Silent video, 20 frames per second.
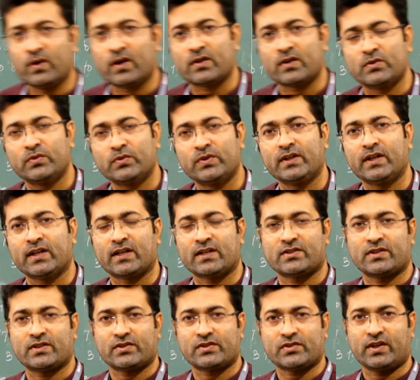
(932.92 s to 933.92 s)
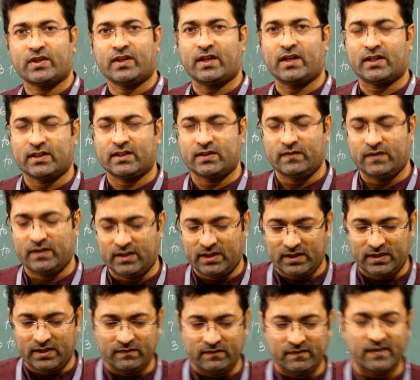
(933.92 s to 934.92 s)
are doing a construction
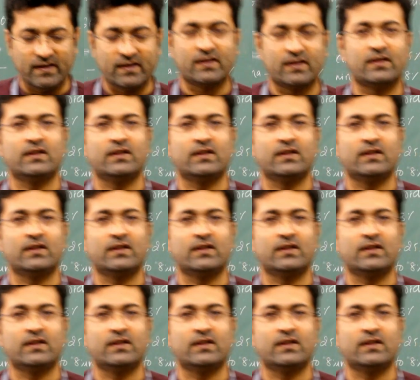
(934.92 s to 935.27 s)
activity where